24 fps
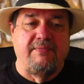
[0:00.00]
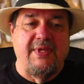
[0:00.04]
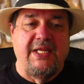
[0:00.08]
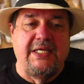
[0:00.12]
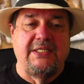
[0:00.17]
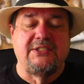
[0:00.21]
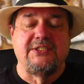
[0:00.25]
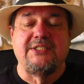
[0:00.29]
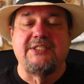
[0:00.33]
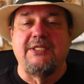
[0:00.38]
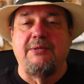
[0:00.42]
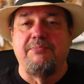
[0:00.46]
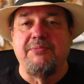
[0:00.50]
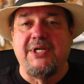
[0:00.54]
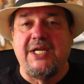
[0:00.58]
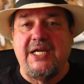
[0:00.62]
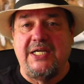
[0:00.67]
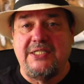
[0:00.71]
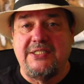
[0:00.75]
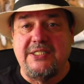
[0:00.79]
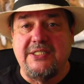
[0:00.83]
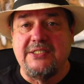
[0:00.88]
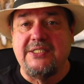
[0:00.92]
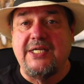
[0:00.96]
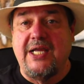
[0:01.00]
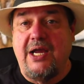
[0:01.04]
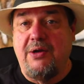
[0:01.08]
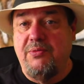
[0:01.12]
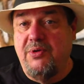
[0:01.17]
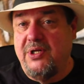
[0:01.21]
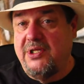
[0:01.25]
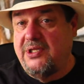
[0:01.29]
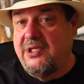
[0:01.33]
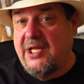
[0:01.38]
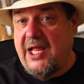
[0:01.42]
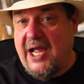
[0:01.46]
In some cases, I
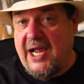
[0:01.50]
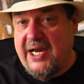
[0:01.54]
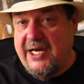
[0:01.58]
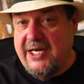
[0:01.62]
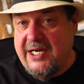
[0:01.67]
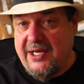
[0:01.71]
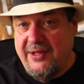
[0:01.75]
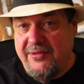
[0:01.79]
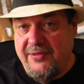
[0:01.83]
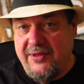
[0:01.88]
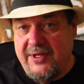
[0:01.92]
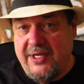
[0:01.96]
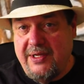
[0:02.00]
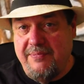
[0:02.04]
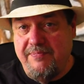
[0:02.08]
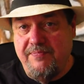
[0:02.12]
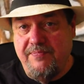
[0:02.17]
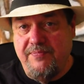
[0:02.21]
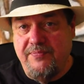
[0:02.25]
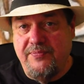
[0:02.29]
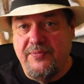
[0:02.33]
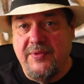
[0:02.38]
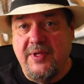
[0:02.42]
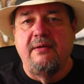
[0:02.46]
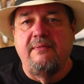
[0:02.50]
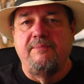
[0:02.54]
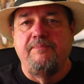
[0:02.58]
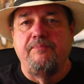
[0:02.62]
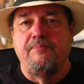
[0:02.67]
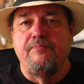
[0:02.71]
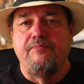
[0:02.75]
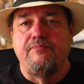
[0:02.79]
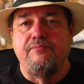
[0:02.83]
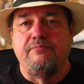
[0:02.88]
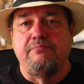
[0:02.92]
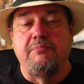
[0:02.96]
rely on them.
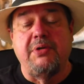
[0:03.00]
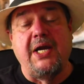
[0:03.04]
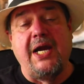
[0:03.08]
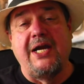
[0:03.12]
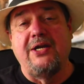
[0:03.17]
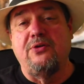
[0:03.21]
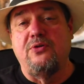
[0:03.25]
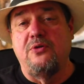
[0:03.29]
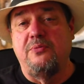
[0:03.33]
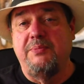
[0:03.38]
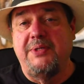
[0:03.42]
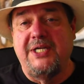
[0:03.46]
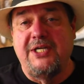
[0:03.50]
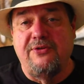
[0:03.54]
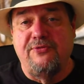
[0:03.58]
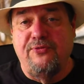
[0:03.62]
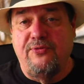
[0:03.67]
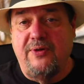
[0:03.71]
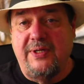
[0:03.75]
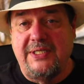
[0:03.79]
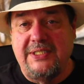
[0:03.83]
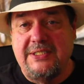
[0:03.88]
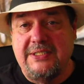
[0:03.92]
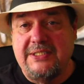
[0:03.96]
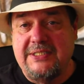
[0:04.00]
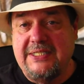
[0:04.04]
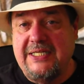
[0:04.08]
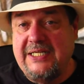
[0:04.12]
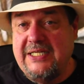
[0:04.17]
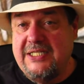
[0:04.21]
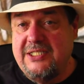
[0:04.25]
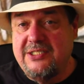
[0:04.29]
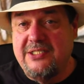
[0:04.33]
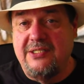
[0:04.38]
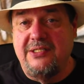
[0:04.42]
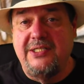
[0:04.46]
But I don't make friends
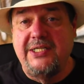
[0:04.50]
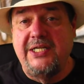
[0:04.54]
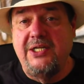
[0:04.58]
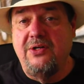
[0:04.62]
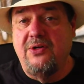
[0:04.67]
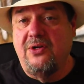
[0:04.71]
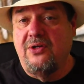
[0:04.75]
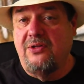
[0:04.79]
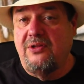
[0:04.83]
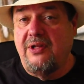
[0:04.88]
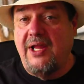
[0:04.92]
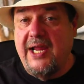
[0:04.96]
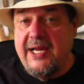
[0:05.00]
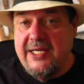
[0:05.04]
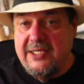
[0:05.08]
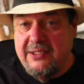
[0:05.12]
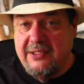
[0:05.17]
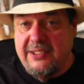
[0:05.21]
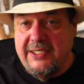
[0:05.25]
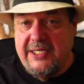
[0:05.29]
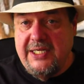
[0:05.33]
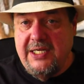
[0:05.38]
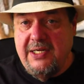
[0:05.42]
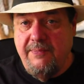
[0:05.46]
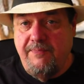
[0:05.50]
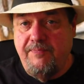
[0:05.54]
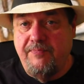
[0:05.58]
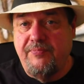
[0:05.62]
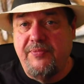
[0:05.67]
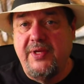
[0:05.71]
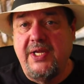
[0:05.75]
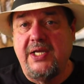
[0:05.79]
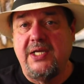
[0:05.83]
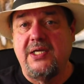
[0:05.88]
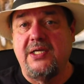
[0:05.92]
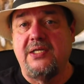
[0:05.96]
easily or lightly,
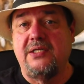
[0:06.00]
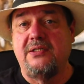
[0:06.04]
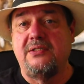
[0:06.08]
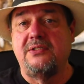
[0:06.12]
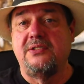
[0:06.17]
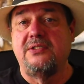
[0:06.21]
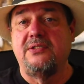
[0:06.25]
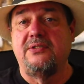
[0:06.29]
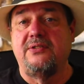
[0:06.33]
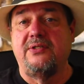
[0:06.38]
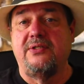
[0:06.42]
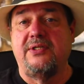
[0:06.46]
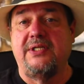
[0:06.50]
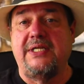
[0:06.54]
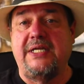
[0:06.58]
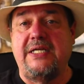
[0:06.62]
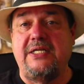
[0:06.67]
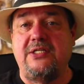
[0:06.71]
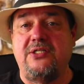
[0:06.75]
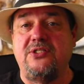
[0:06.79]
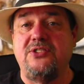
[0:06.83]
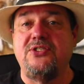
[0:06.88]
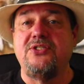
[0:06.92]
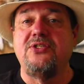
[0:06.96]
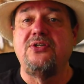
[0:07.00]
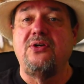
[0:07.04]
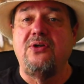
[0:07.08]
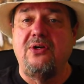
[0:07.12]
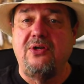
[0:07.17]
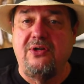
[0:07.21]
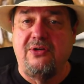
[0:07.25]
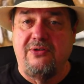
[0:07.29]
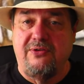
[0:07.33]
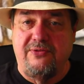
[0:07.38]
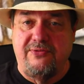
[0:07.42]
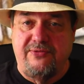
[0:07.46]
and they
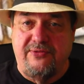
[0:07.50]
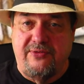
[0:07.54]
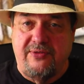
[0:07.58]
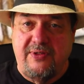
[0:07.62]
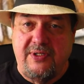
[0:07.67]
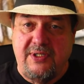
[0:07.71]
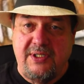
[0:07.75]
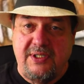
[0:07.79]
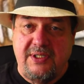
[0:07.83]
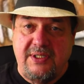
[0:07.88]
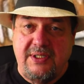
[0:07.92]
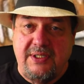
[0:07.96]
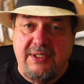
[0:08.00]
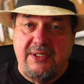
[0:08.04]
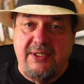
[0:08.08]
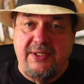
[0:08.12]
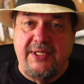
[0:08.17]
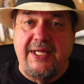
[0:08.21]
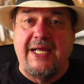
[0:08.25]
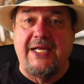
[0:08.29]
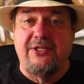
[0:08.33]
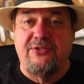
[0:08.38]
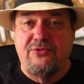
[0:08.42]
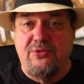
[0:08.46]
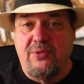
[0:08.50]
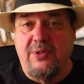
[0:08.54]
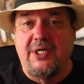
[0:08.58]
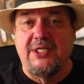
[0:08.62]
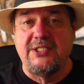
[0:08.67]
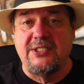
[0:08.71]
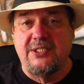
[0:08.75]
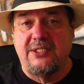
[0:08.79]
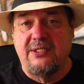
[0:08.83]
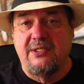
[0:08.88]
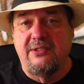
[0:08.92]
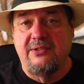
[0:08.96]
deserve that
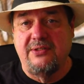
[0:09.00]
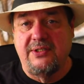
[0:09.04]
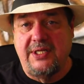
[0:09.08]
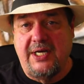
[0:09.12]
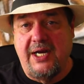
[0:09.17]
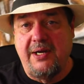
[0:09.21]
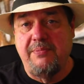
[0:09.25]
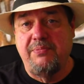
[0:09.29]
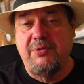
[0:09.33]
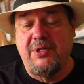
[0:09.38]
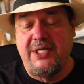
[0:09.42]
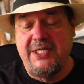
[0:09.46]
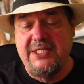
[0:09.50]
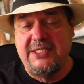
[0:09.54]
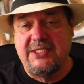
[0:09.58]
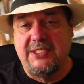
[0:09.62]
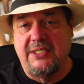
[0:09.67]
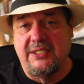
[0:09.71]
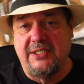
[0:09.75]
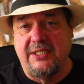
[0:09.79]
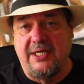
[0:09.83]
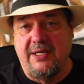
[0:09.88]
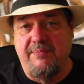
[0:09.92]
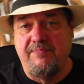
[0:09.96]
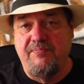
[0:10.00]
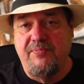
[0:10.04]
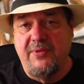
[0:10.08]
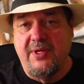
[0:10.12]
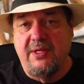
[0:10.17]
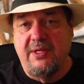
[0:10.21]
trust that I place in them.